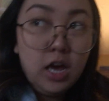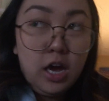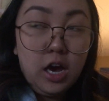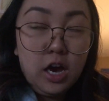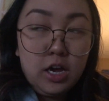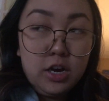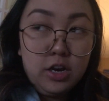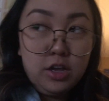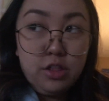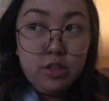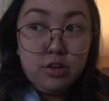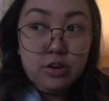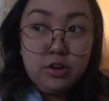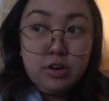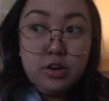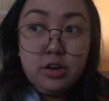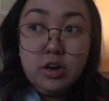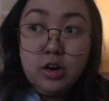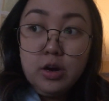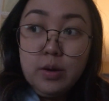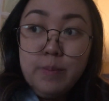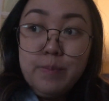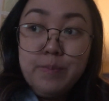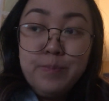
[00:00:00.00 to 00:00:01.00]
another
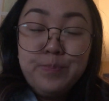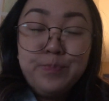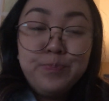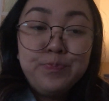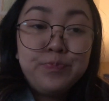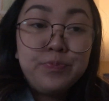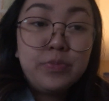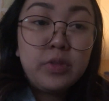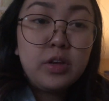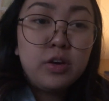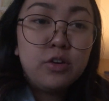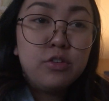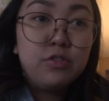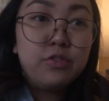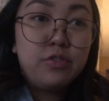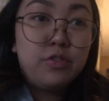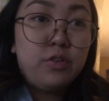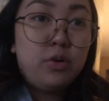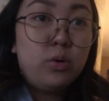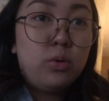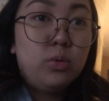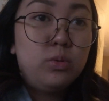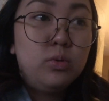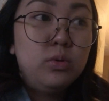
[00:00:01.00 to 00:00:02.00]
um,
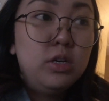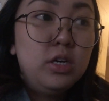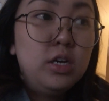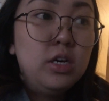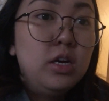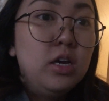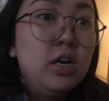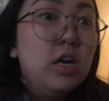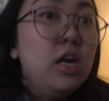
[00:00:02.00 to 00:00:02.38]
phone